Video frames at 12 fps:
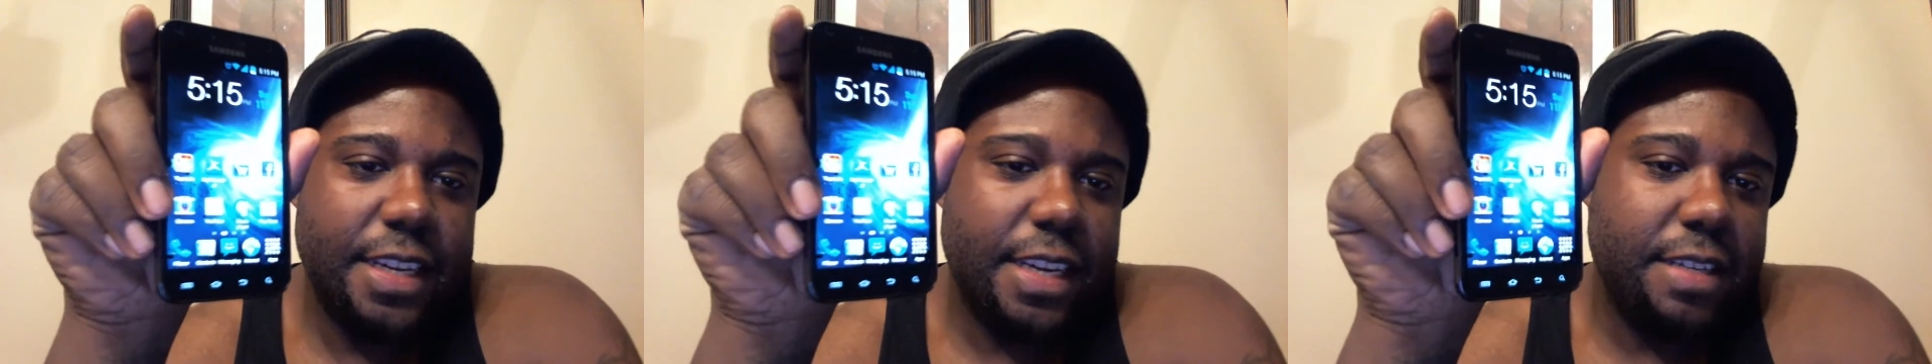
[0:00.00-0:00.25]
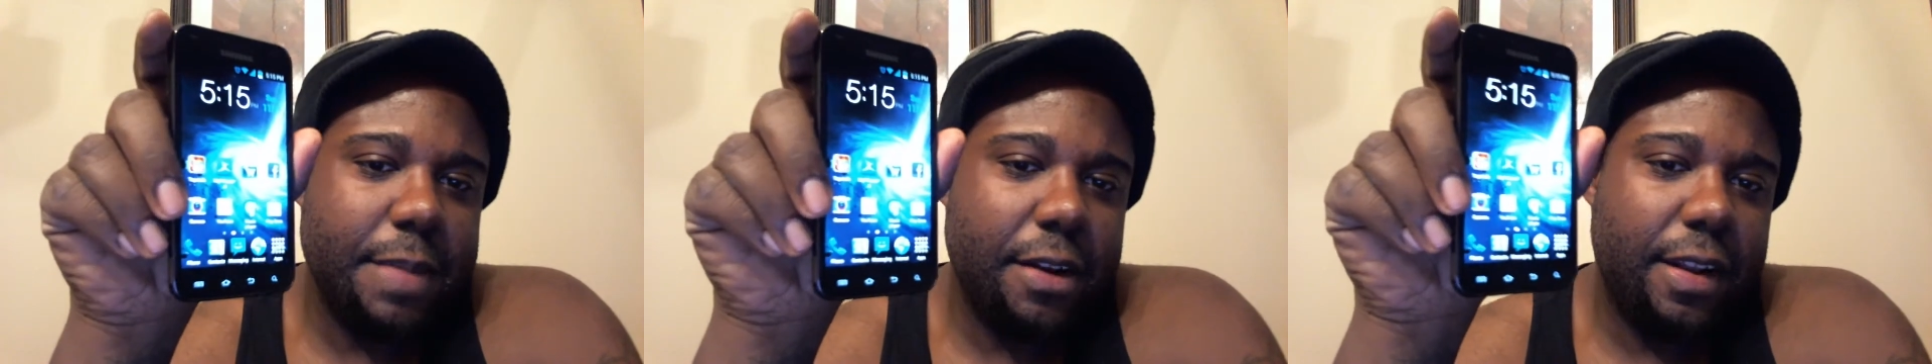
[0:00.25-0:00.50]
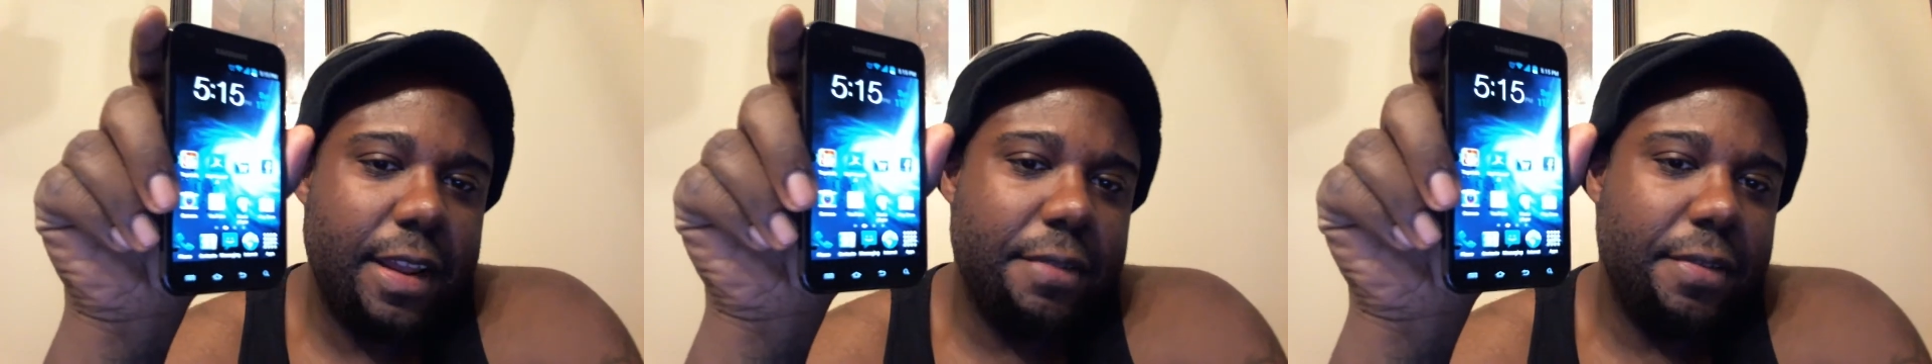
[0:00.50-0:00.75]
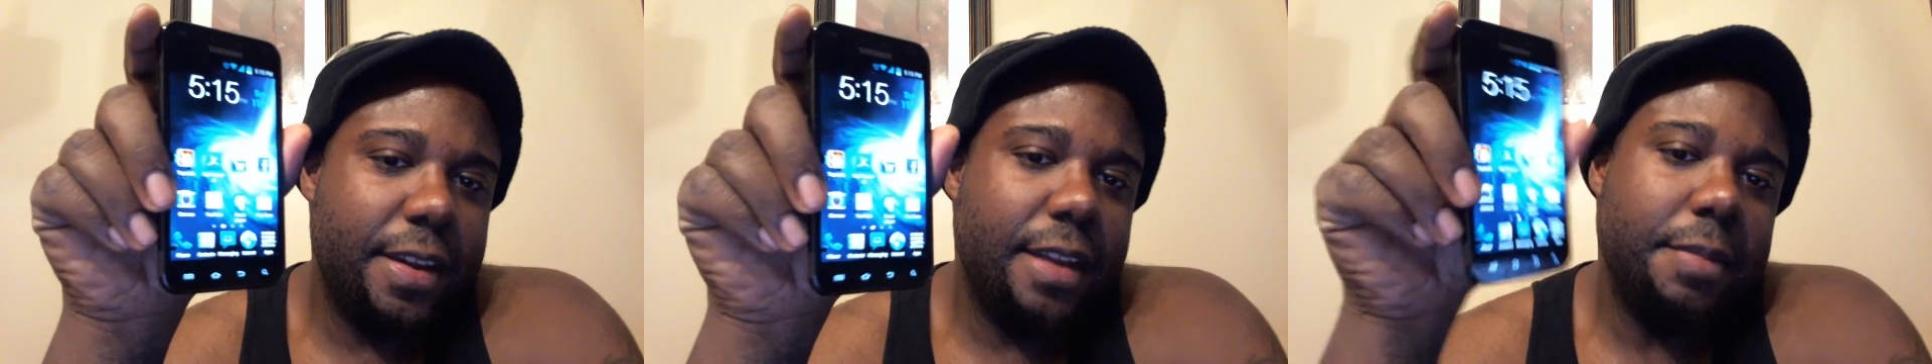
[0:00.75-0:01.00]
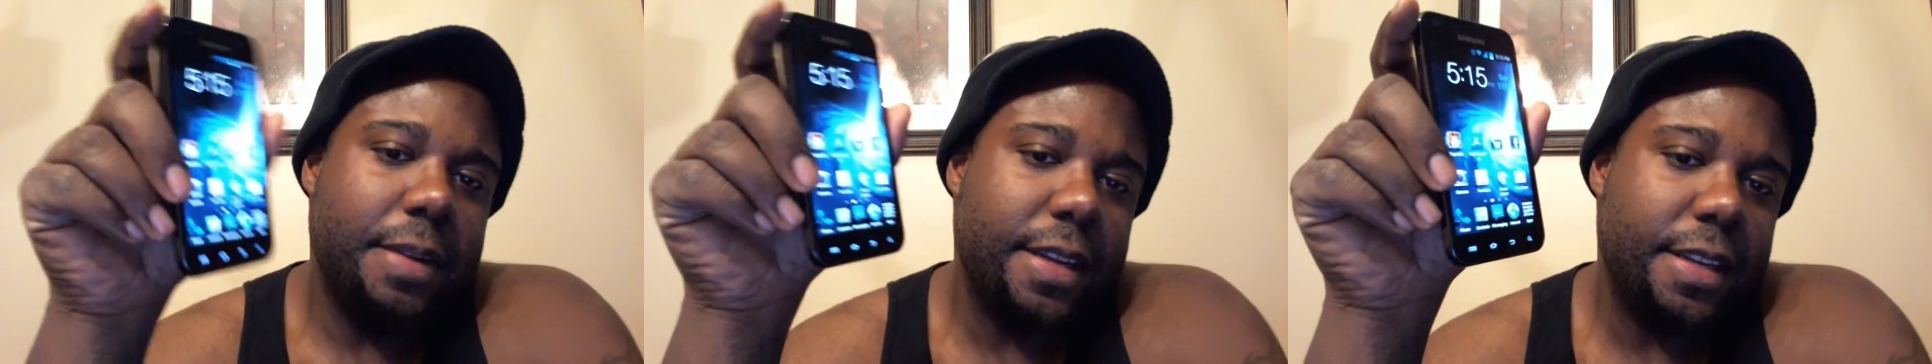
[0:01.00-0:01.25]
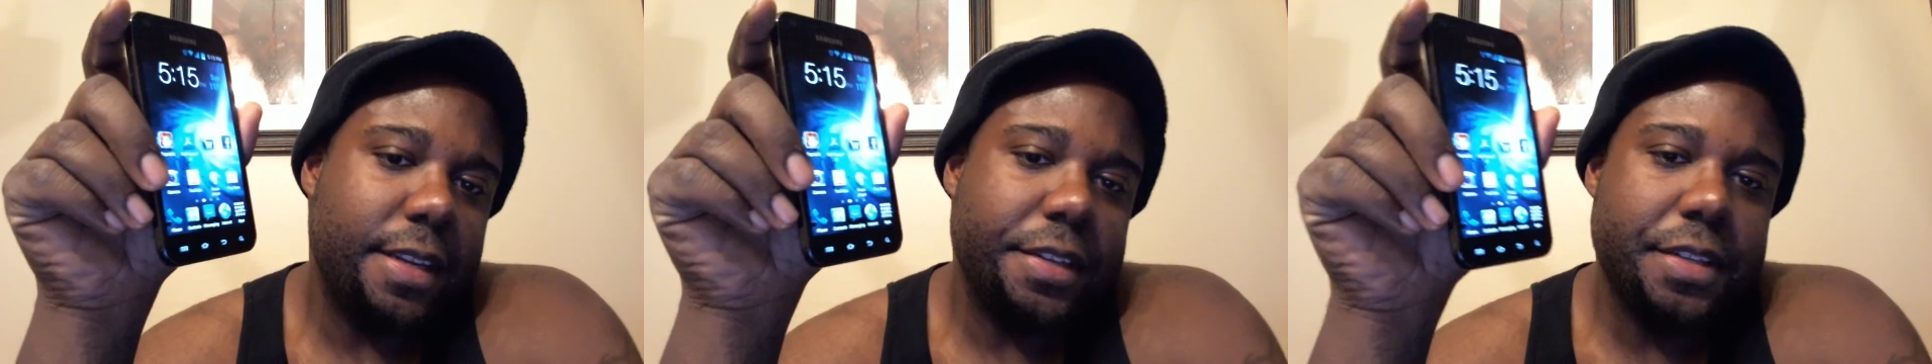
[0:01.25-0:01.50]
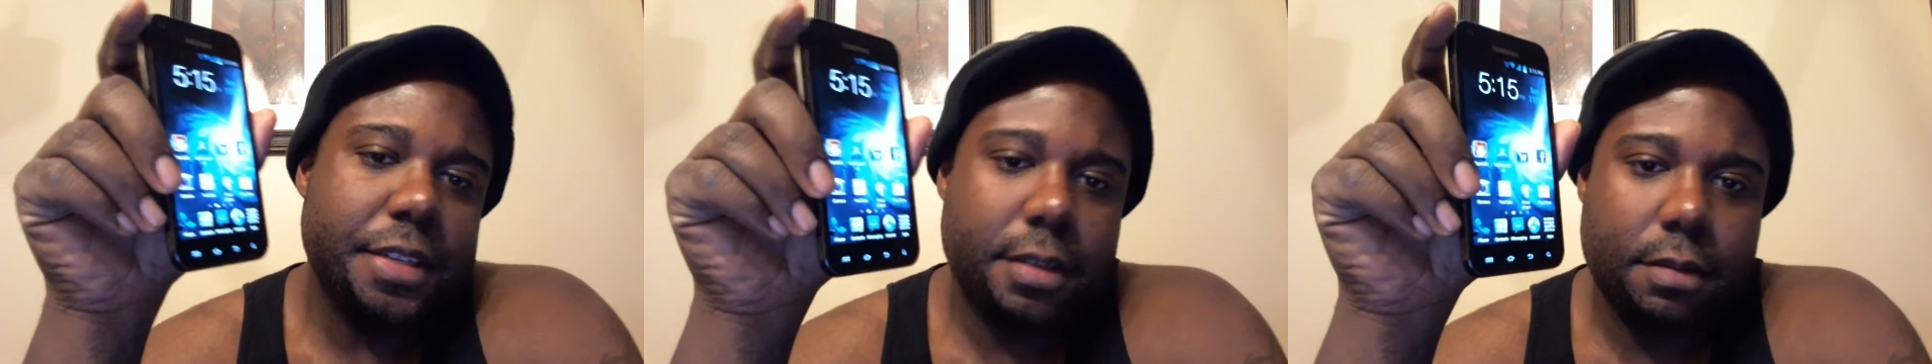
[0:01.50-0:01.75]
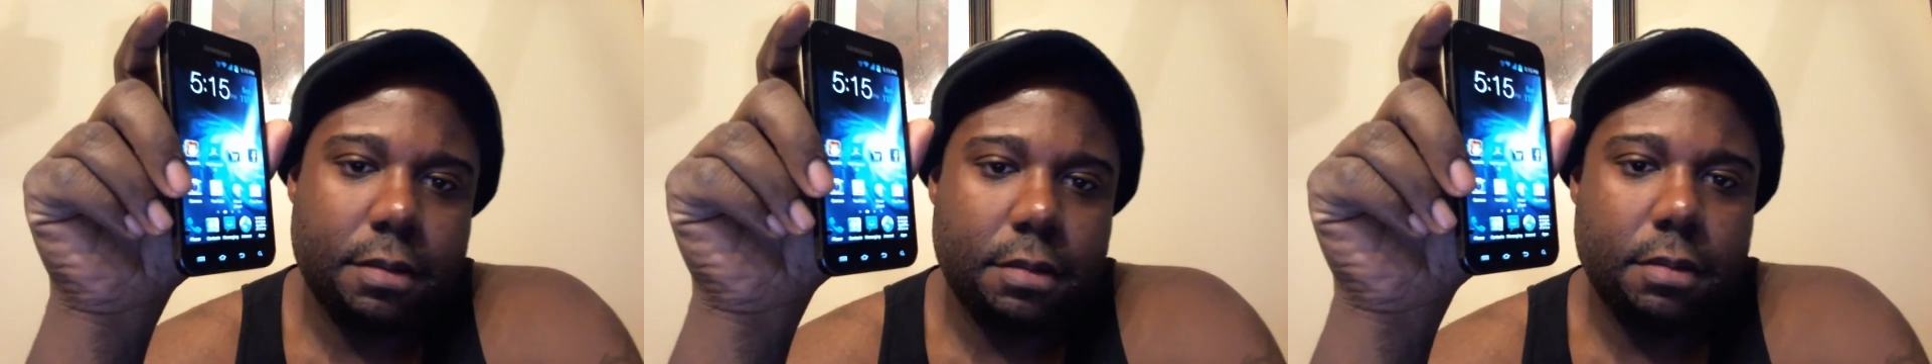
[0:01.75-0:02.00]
test the battery life yet because